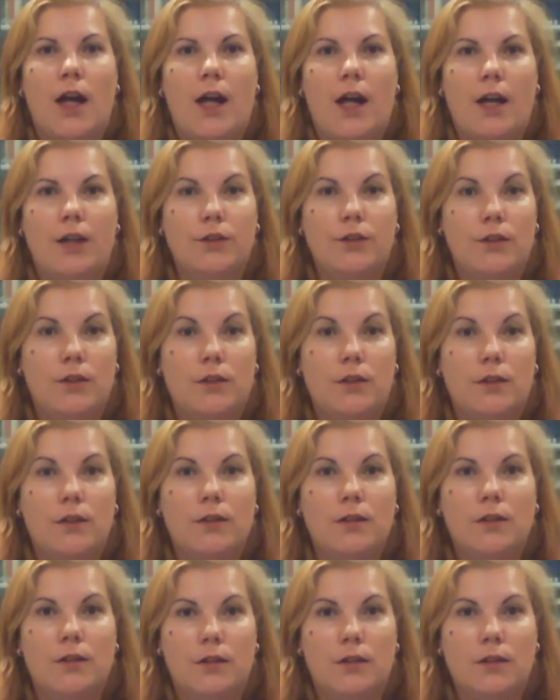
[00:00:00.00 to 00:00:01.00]
and
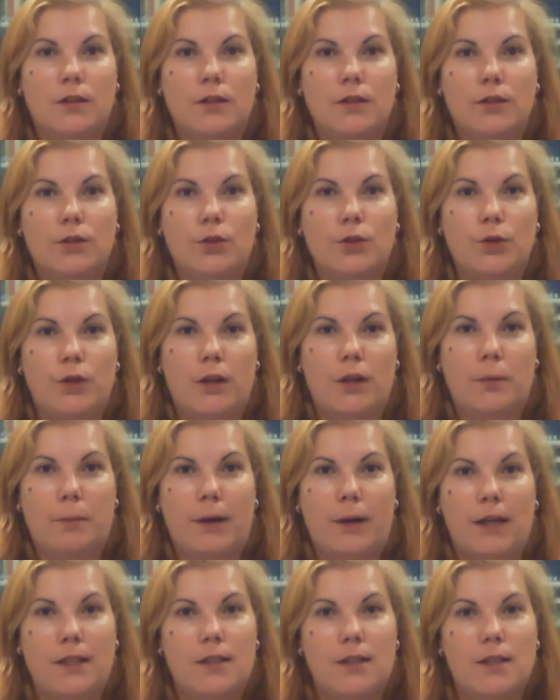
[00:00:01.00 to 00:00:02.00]
do their
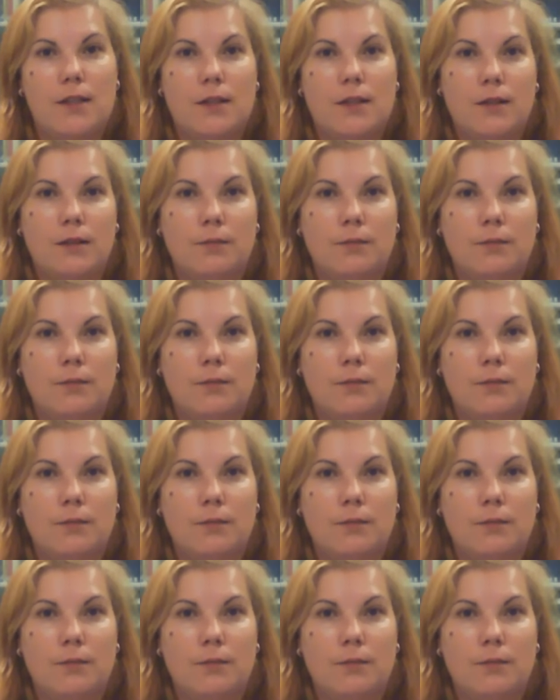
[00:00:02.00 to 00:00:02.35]
best.